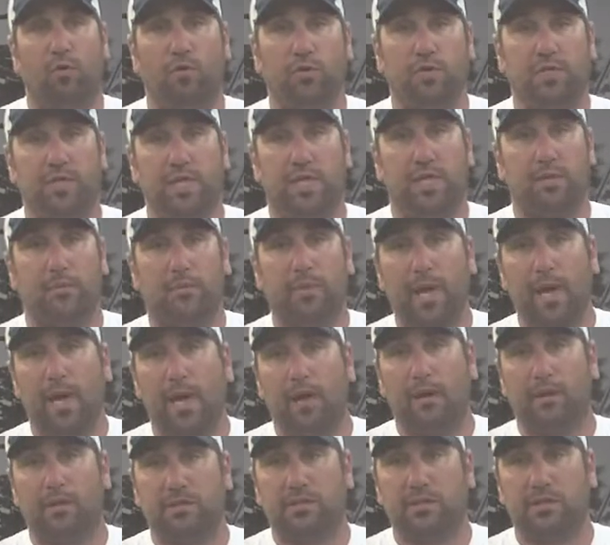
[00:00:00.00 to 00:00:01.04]
14
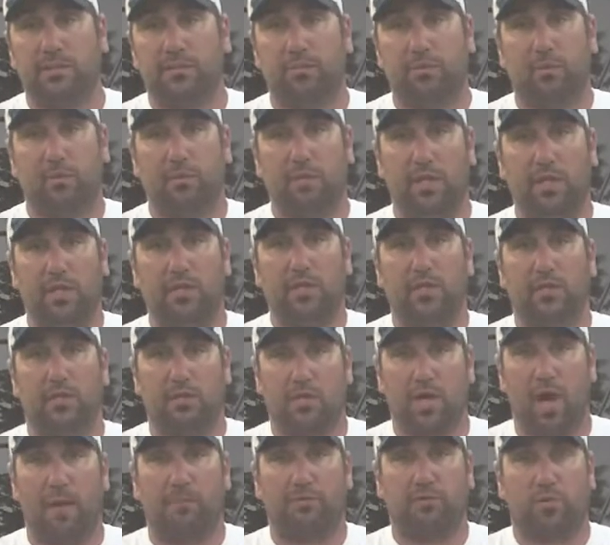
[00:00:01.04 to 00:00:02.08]
pounds to put me into
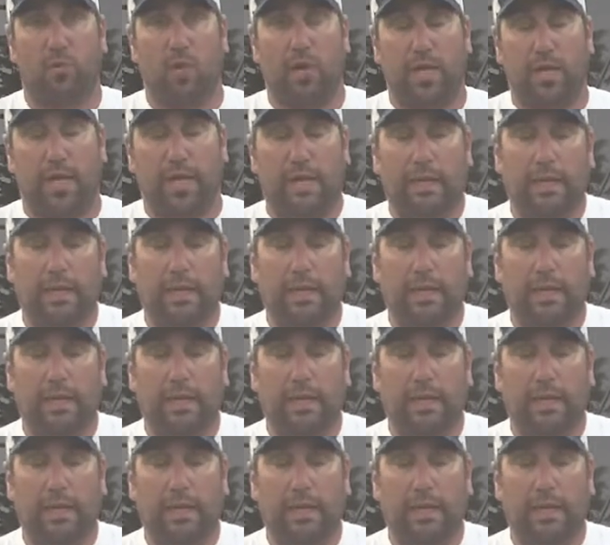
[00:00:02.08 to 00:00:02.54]
the top 20